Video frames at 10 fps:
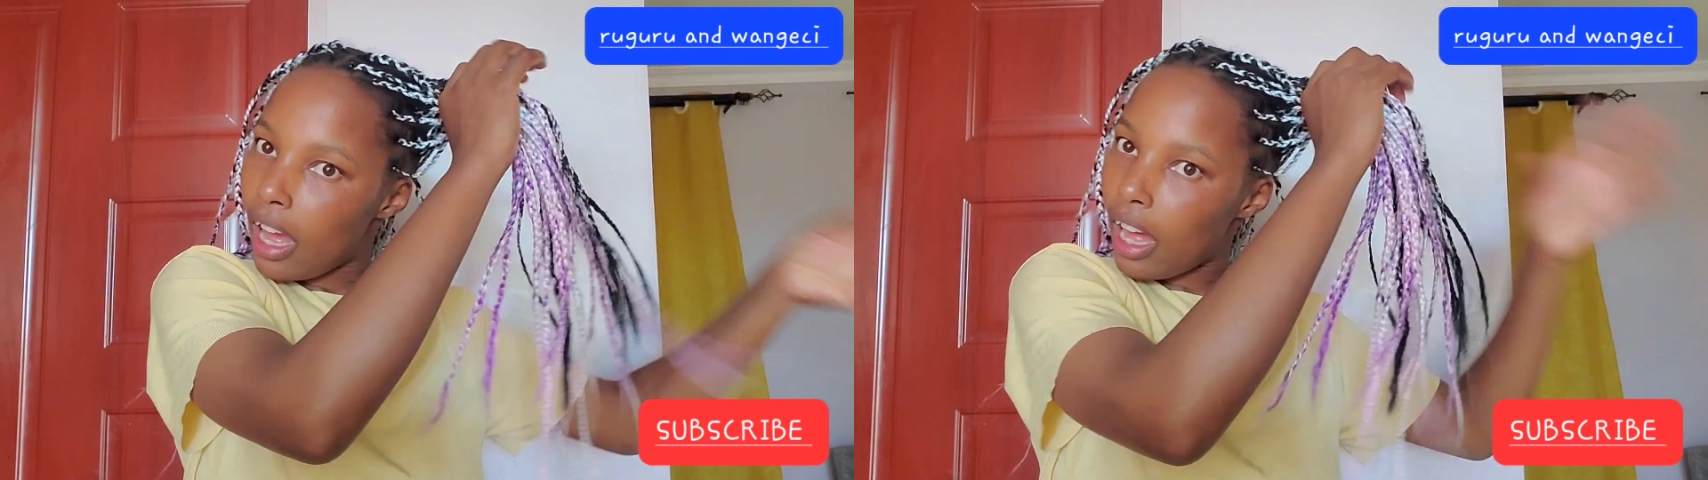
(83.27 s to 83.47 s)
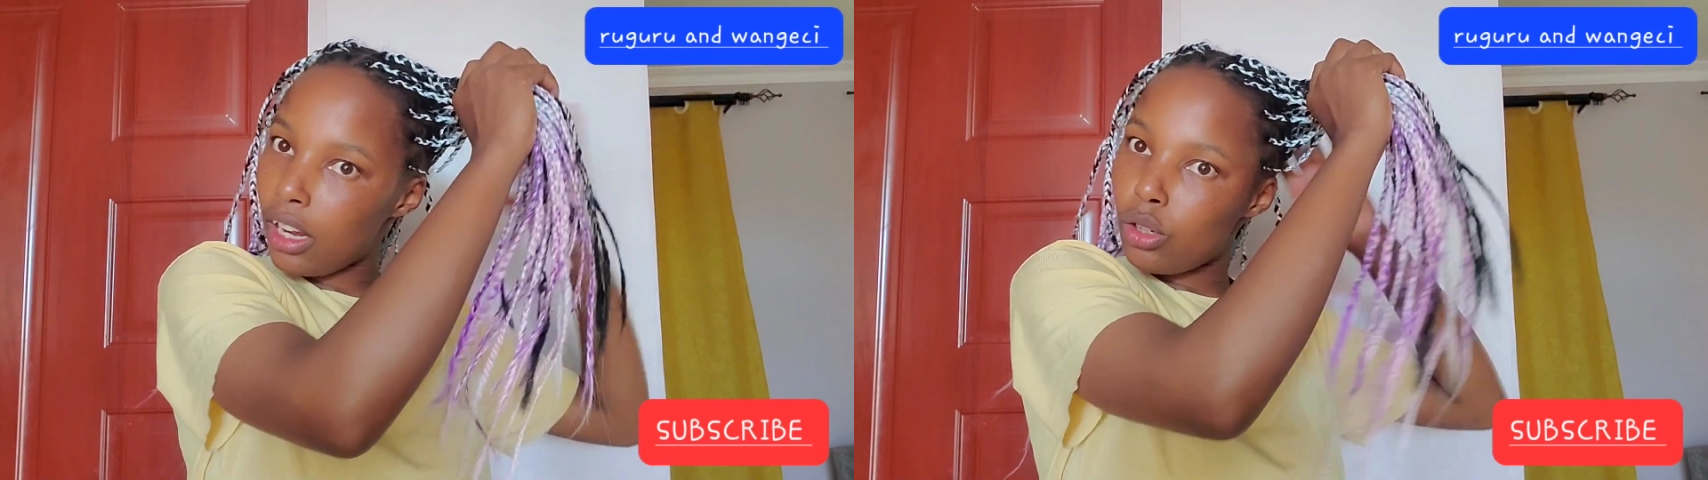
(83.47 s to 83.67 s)

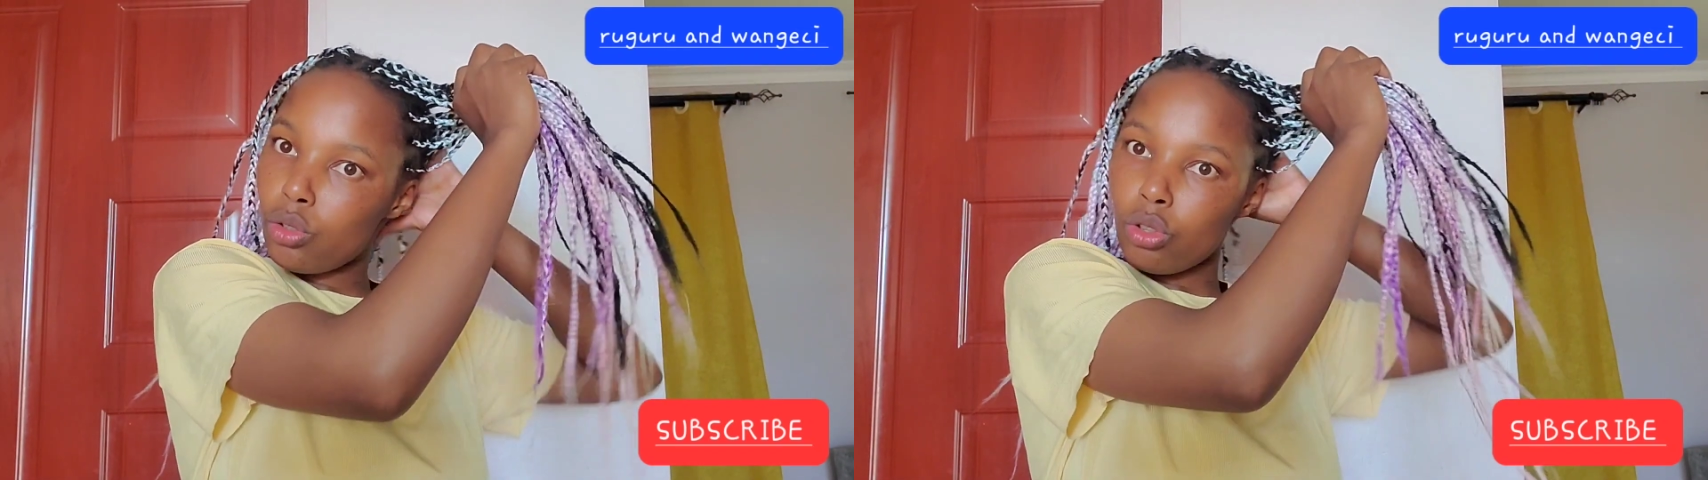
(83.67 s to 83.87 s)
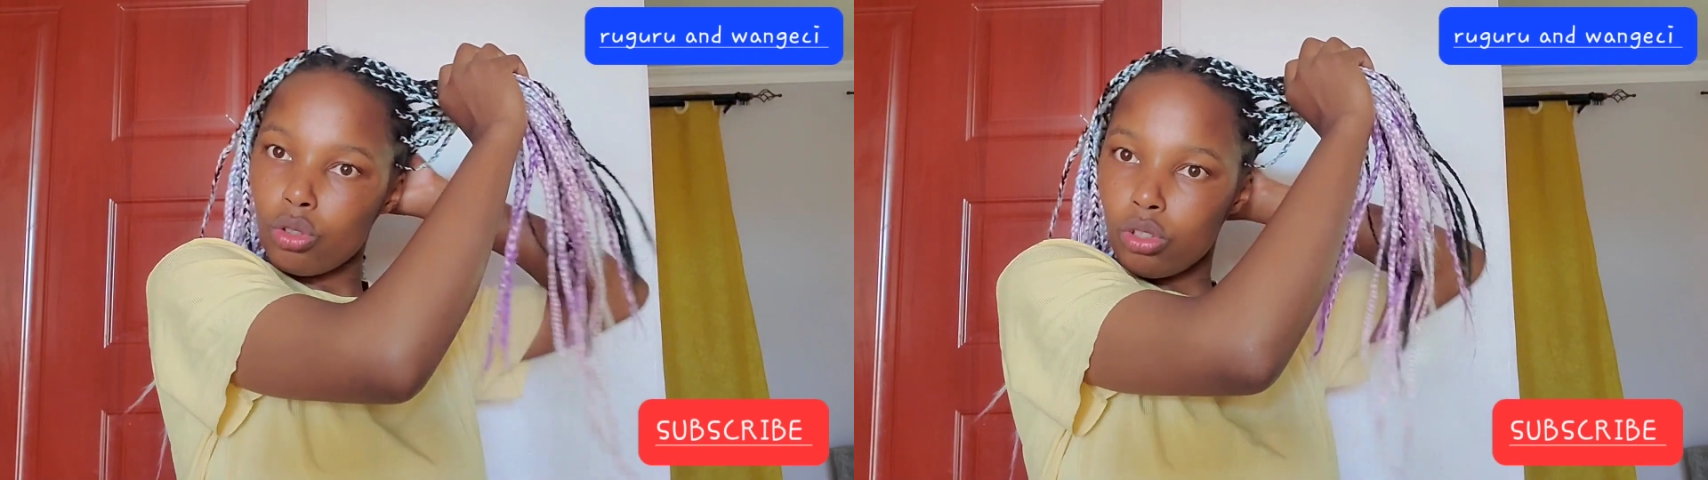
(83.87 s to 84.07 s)
I'll
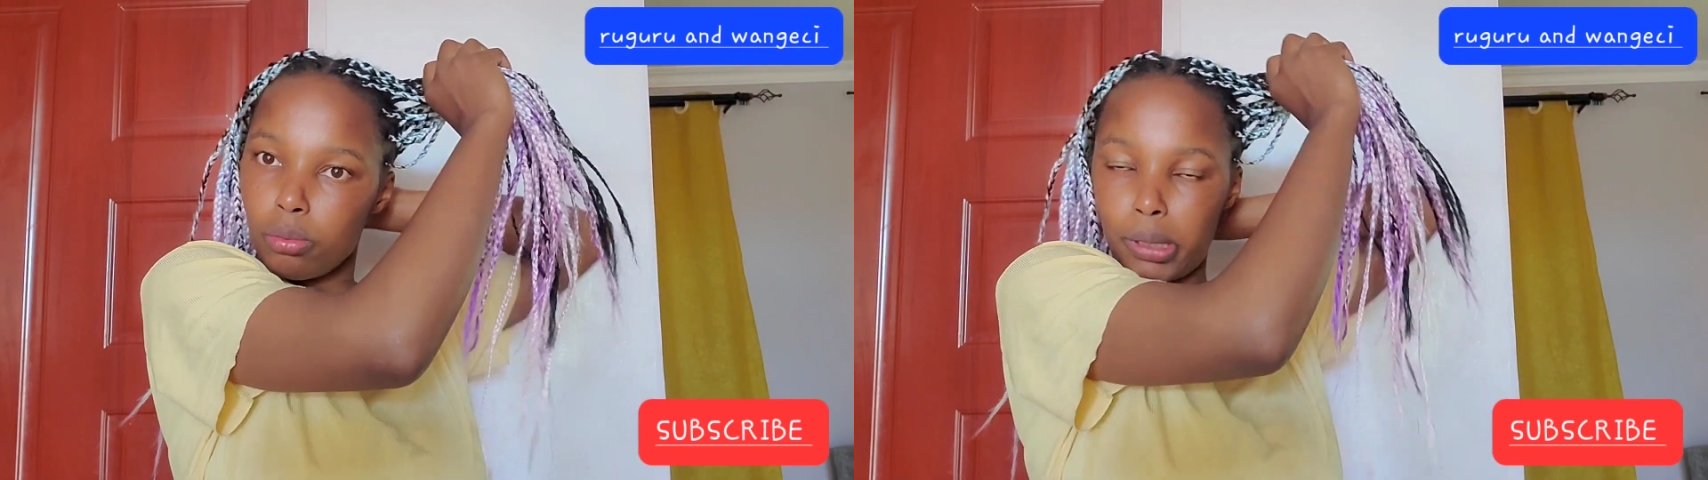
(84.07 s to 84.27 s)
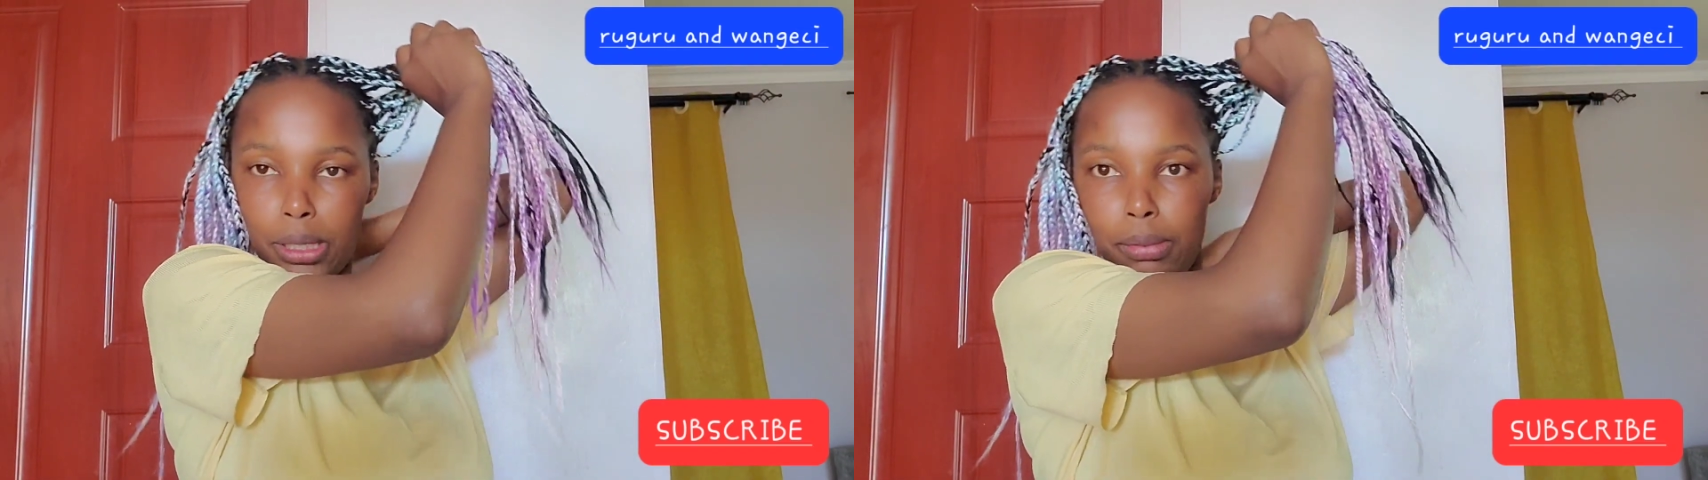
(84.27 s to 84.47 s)
do those
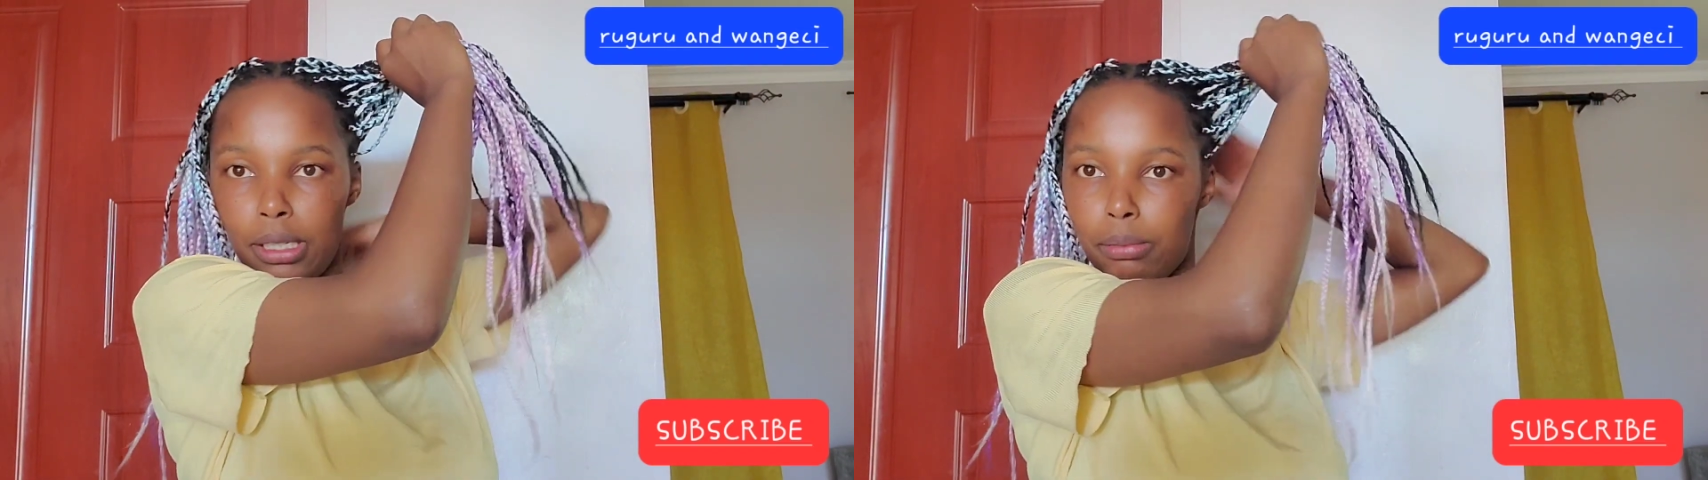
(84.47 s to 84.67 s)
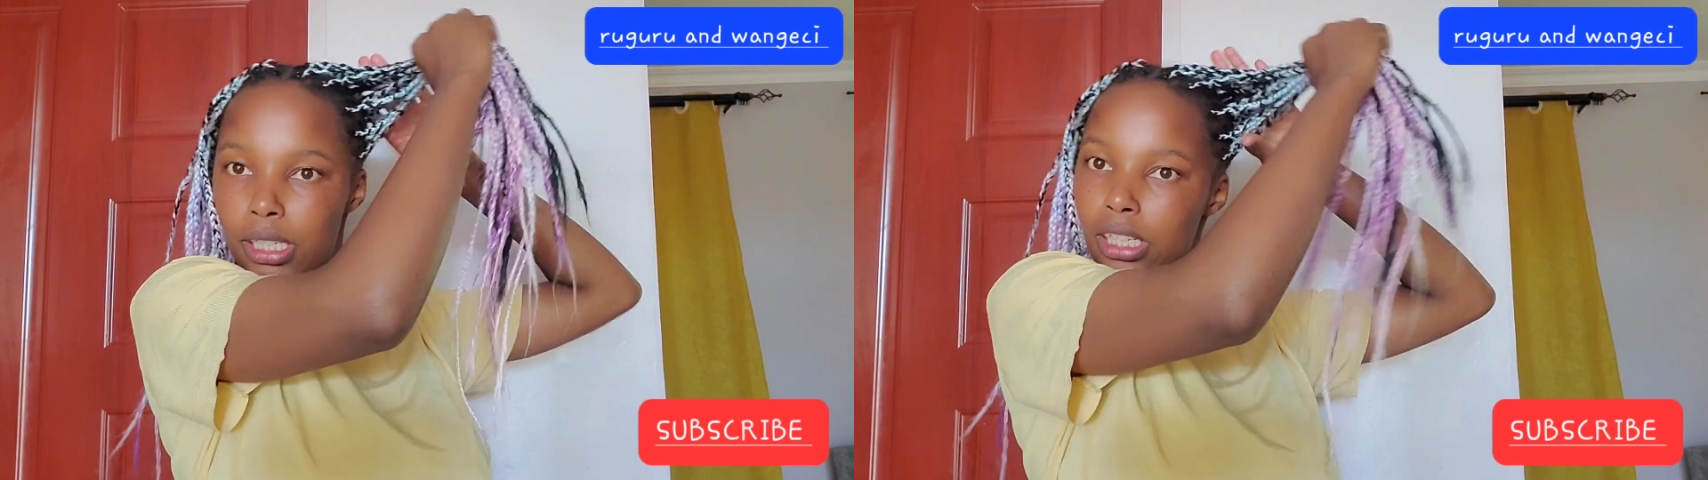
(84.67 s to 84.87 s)

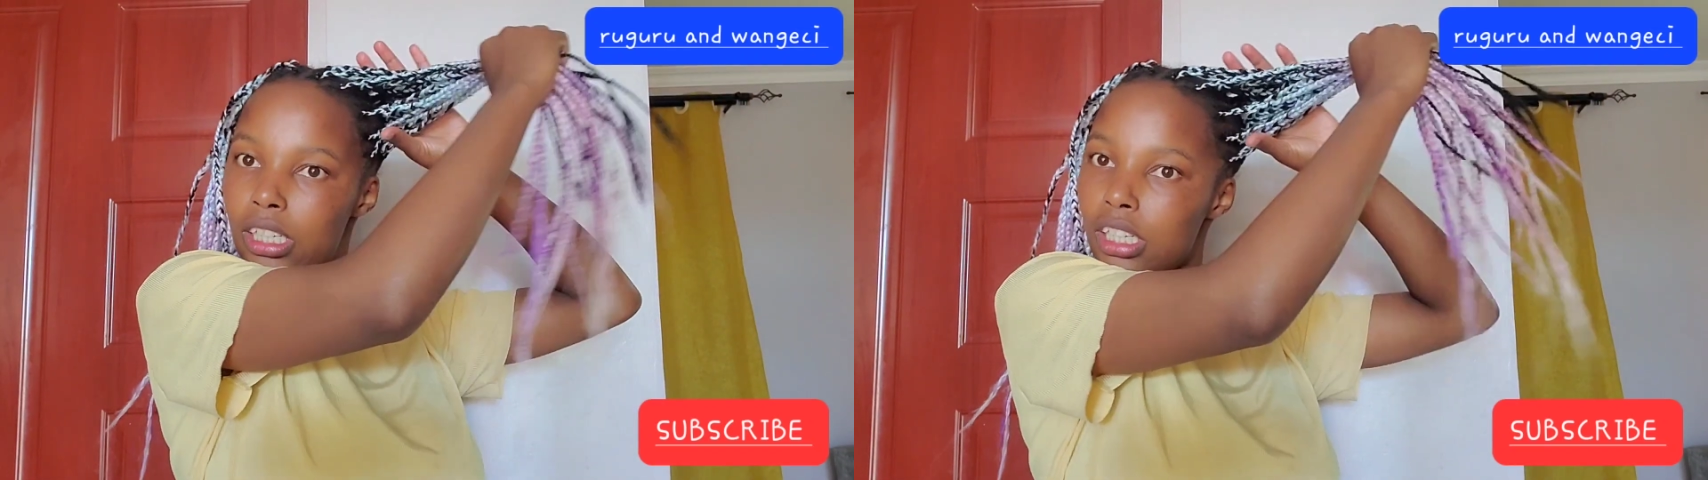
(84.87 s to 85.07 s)
big